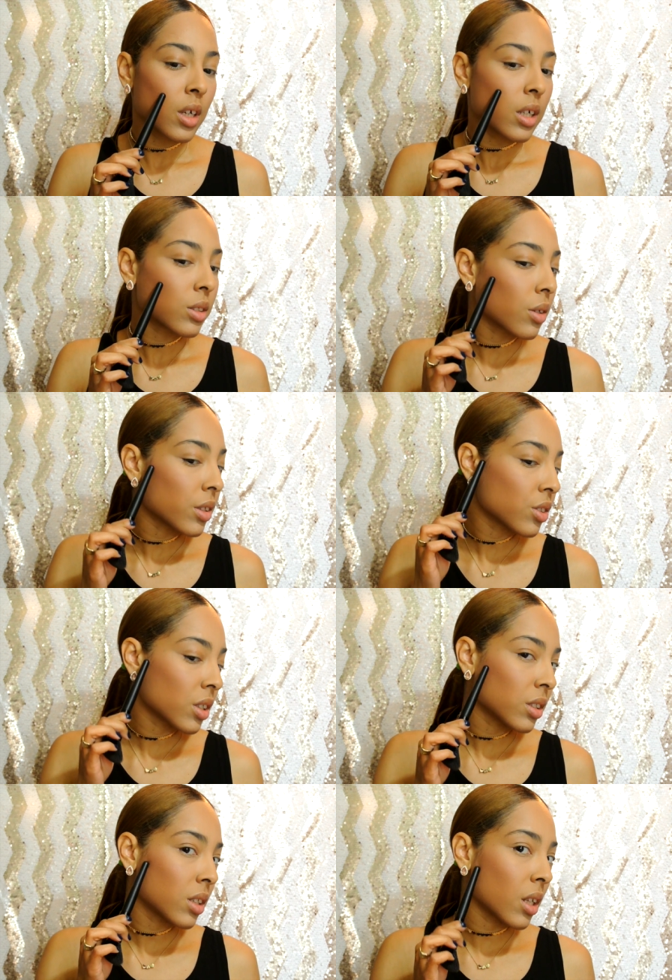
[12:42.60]
So as you
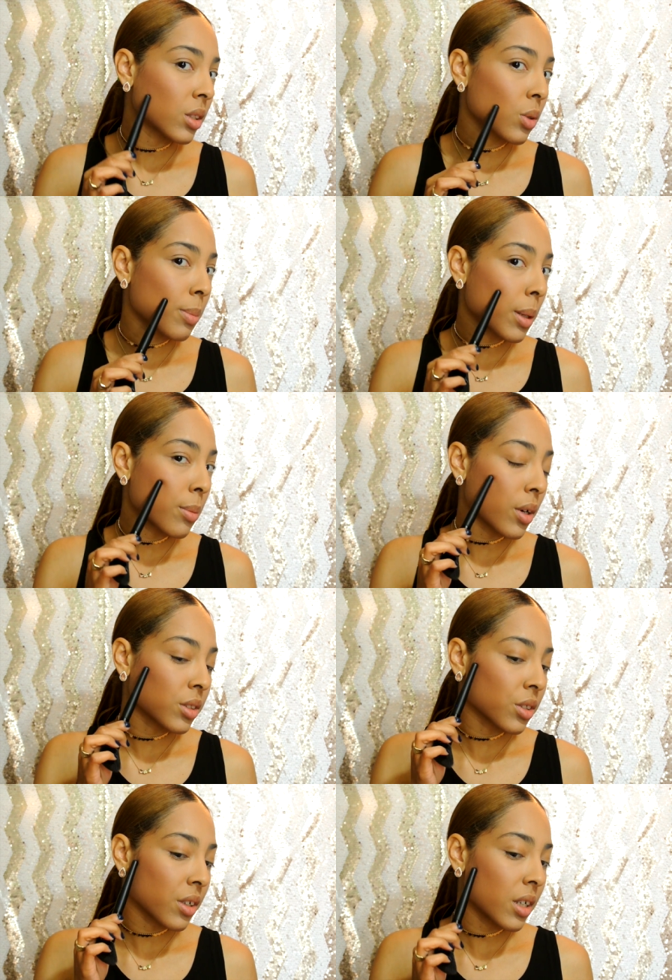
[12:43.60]
can see, that's where my
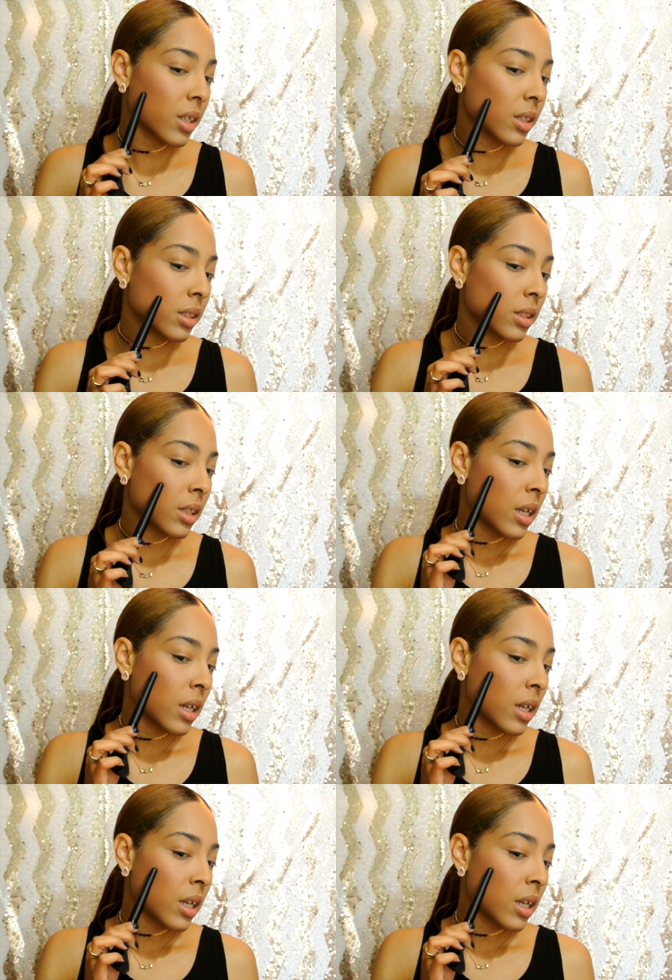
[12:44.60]
bronzer is.